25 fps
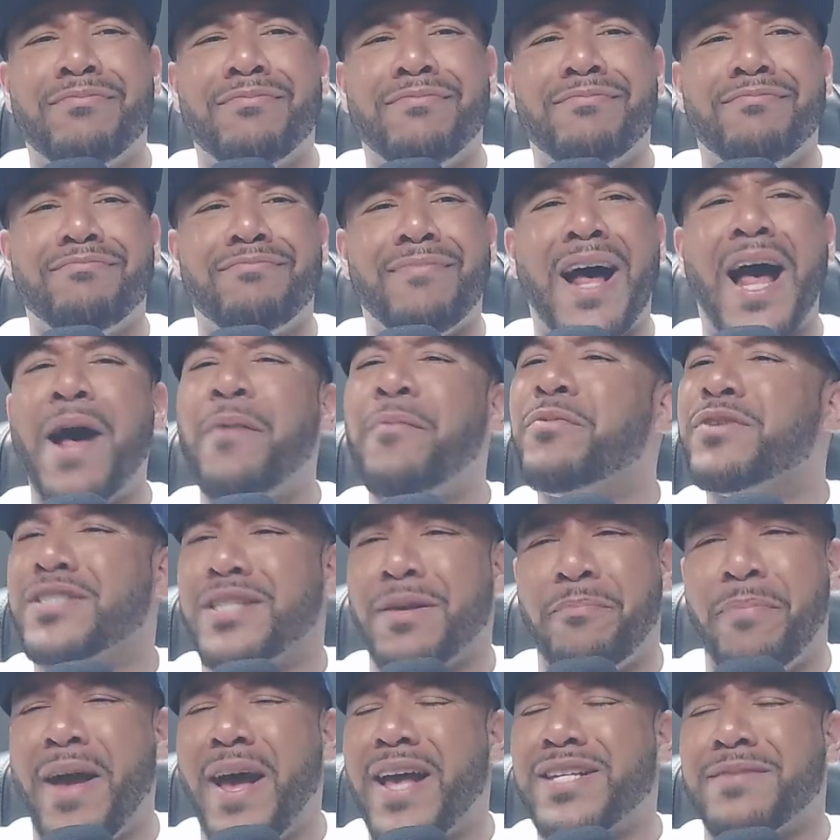Mom was
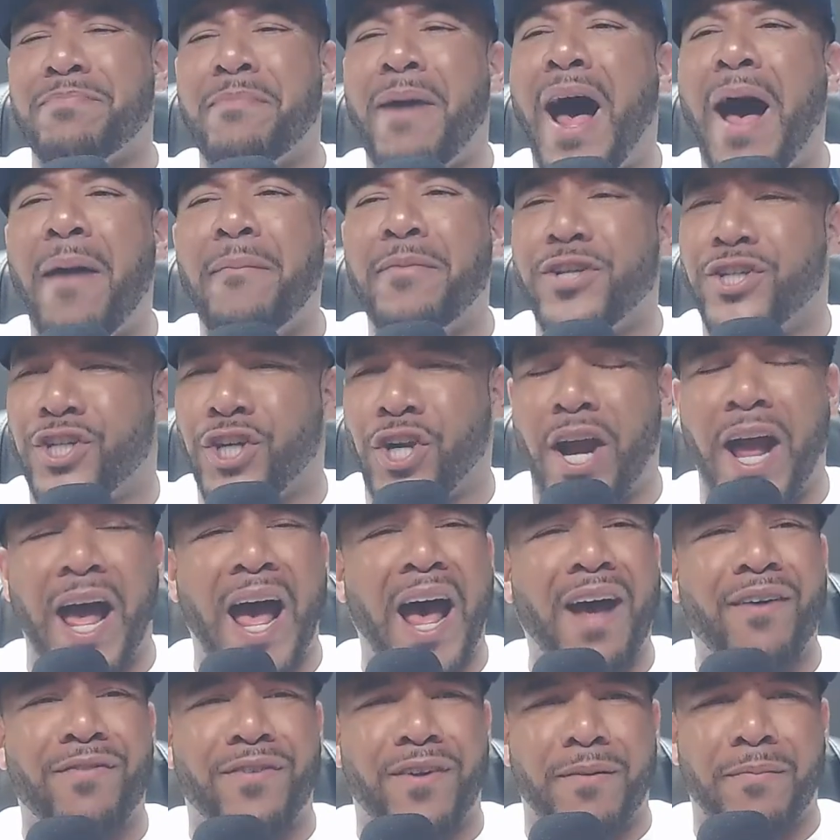the best momager
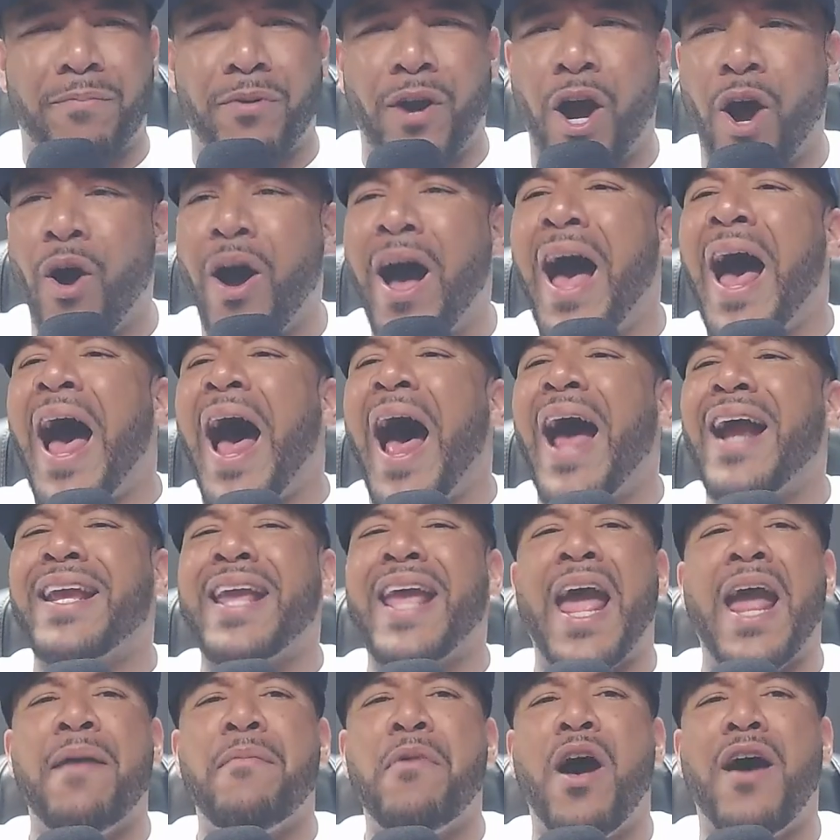ever, bro. I
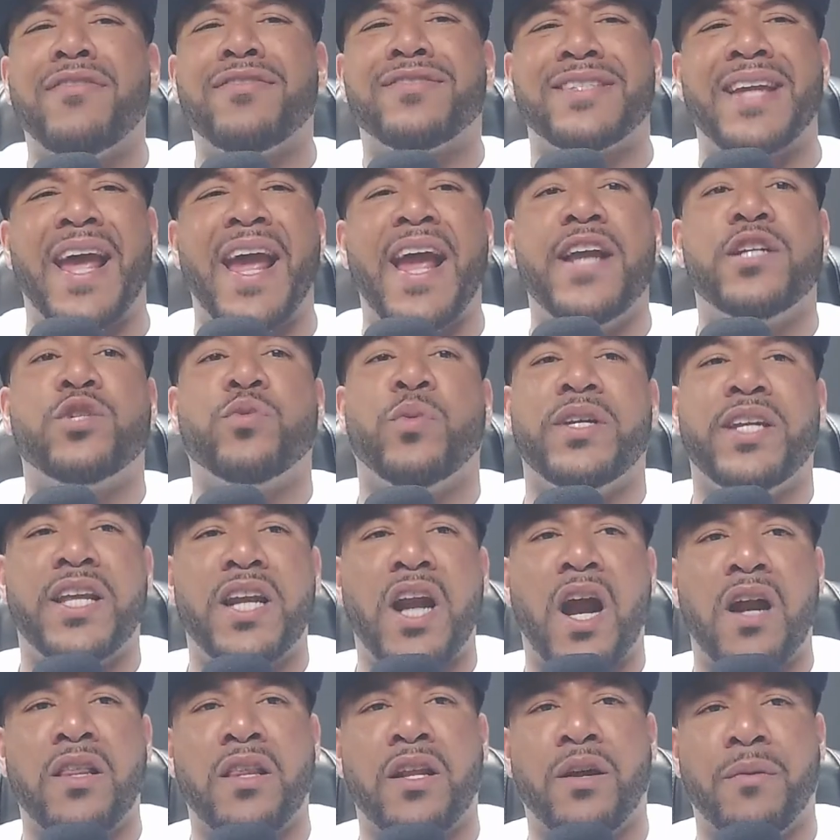came off stage. We did
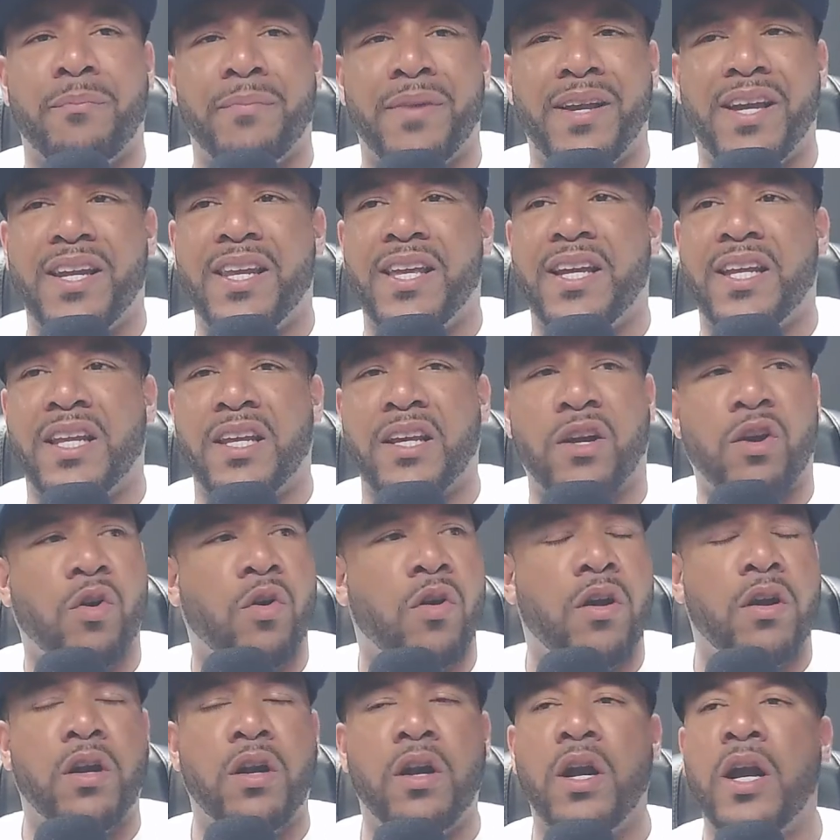our little meeting in the
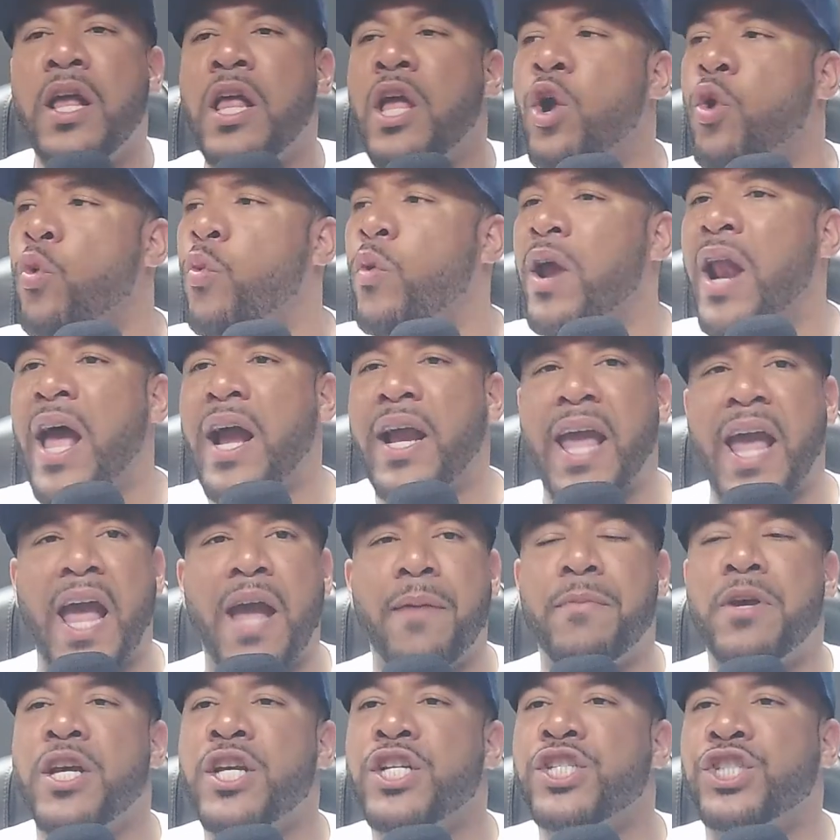corner. When I came,
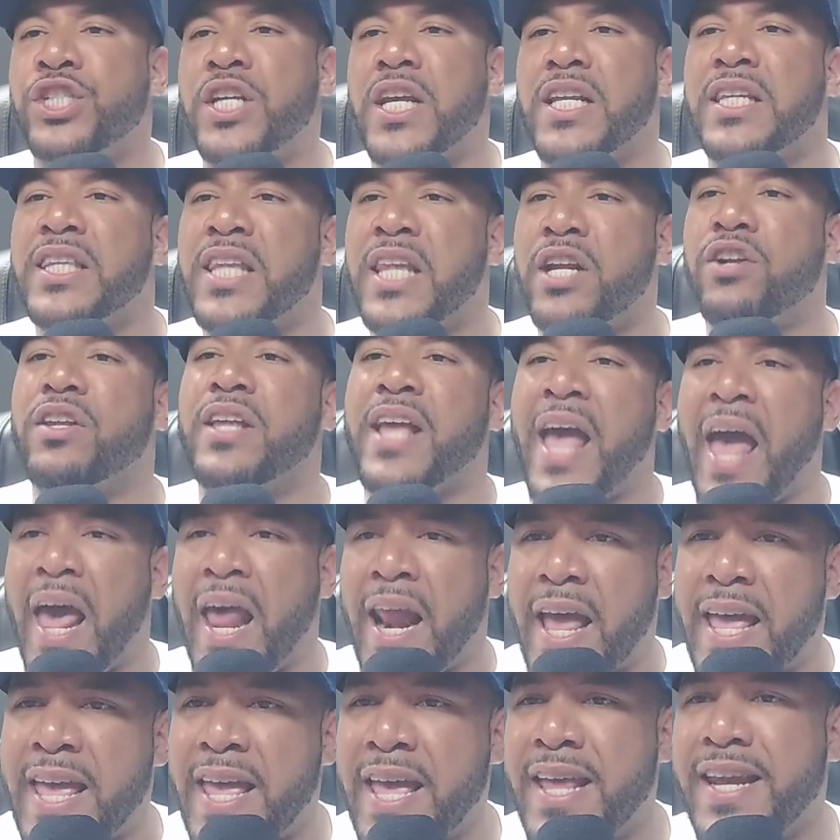she literally had
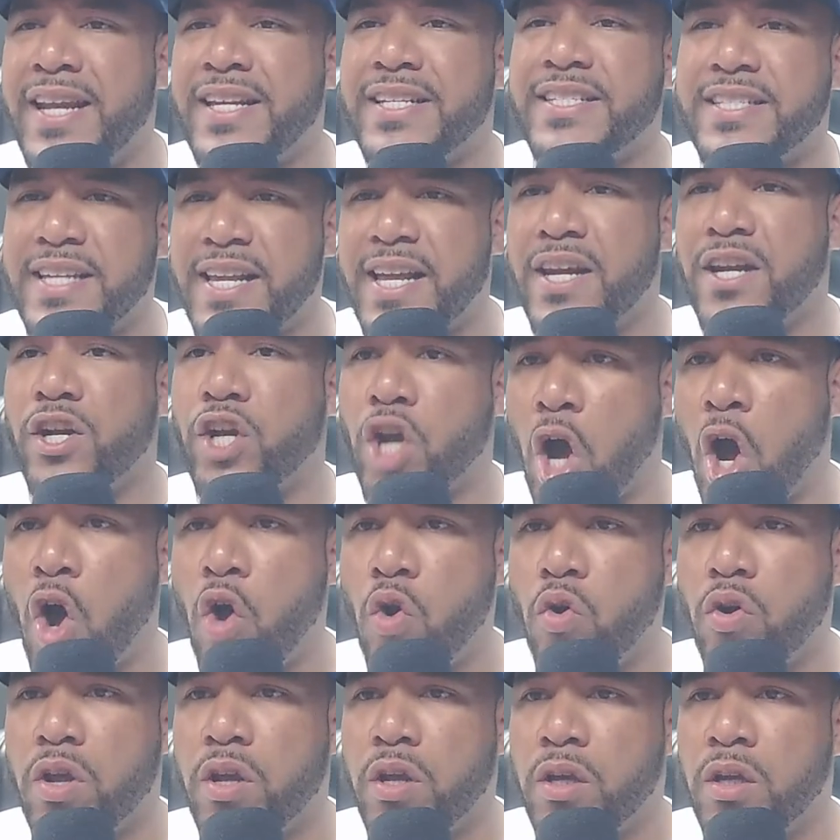a Hennessy and
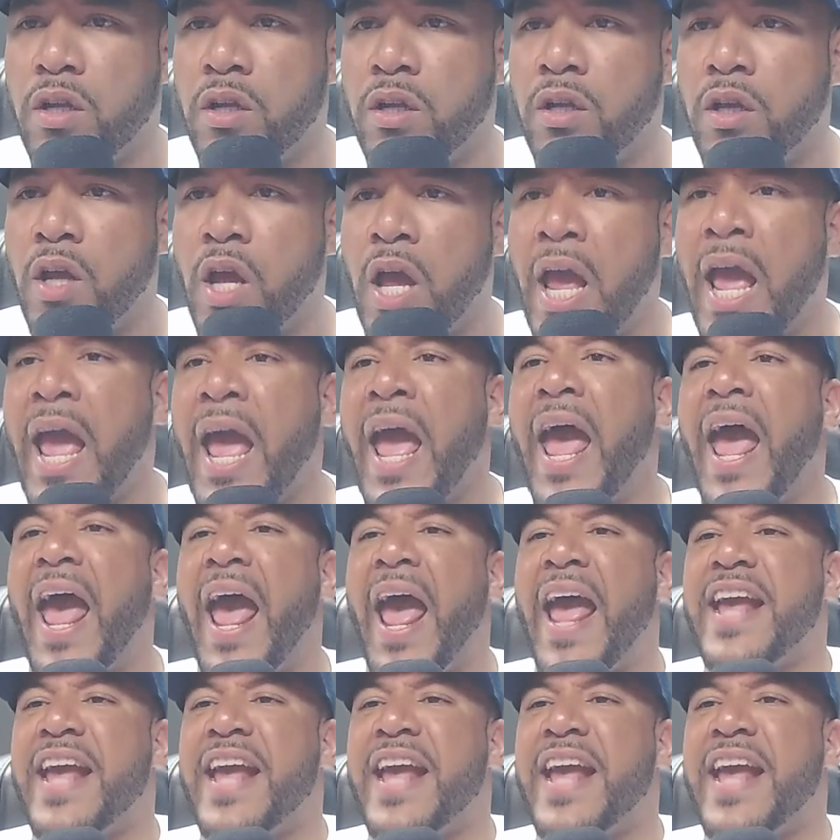Coke, a